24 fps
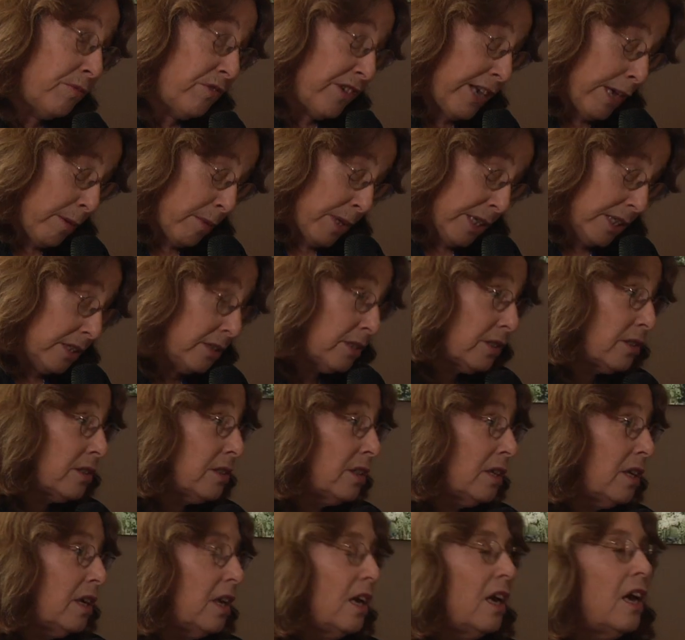families.
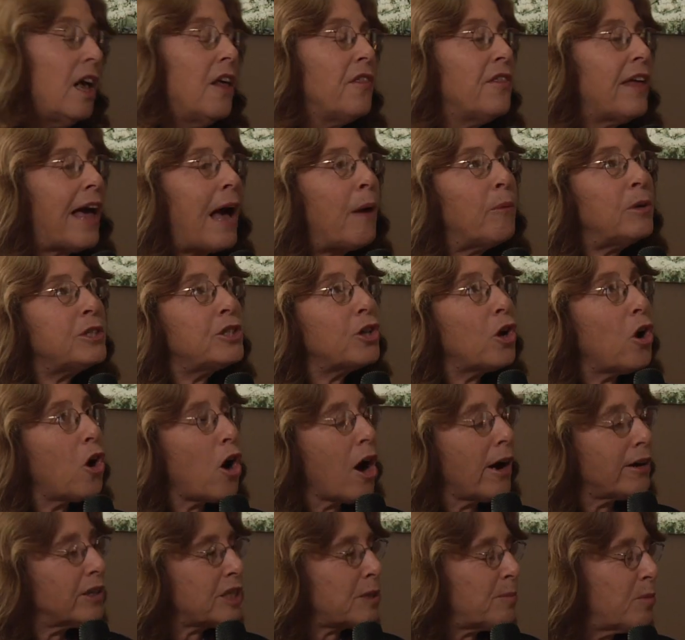That was the
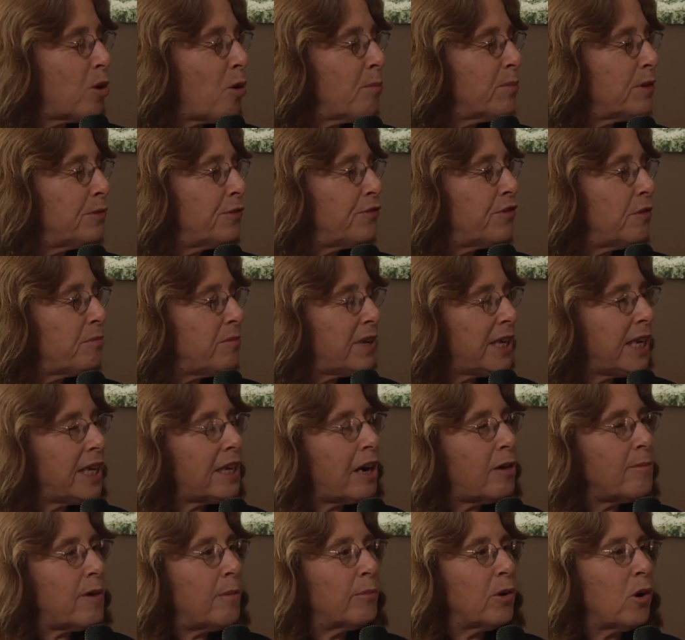hardest moment for me.
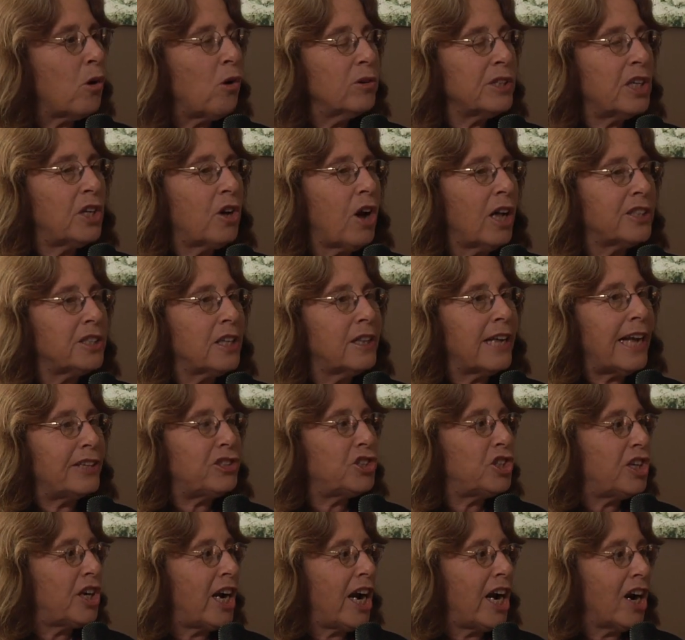And I remember holding onto that
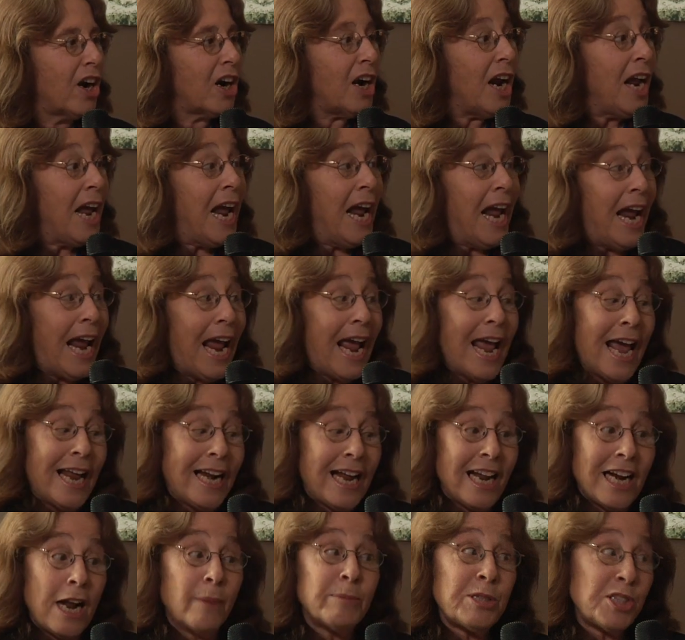chair.
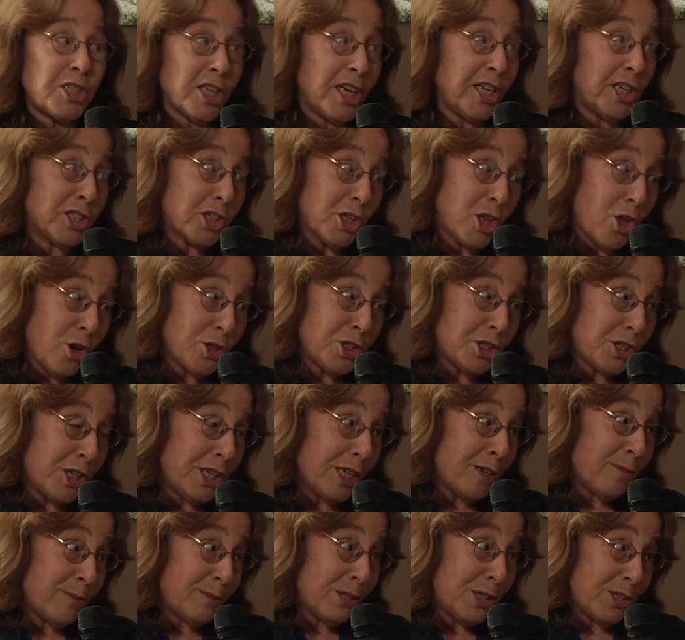And I'm sitting as close to
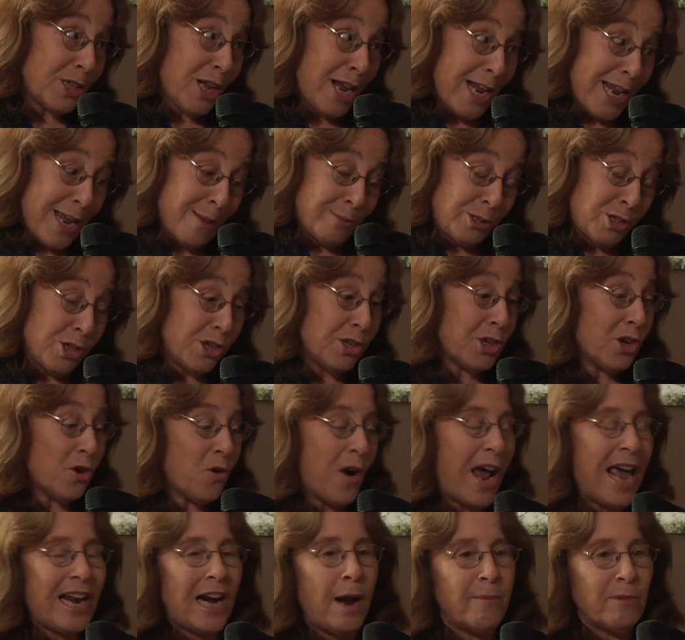him as I am to
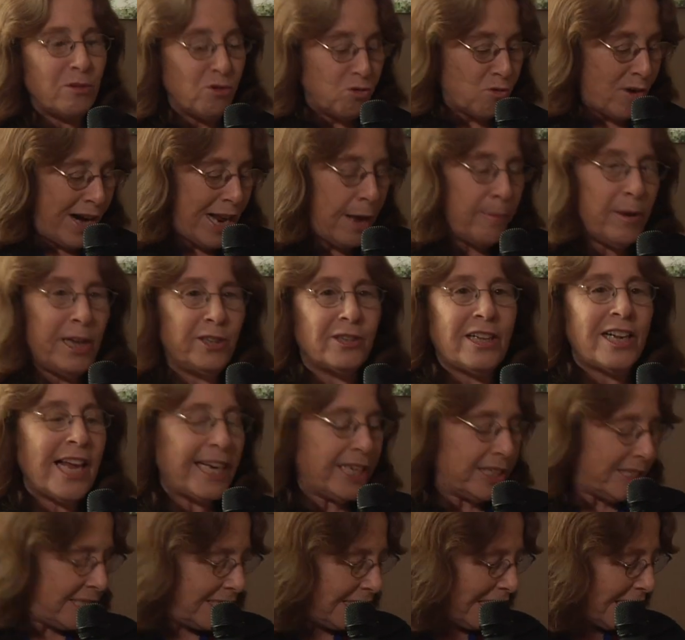you. And I'm grabbing, and I
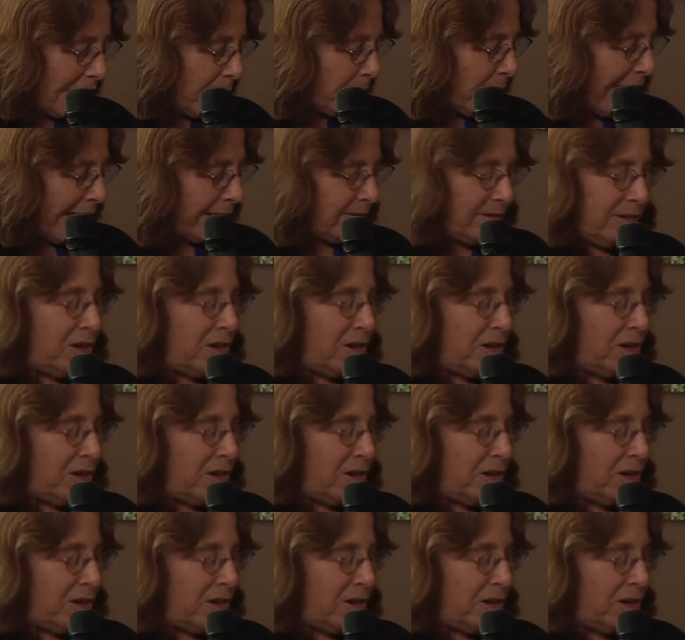could see that my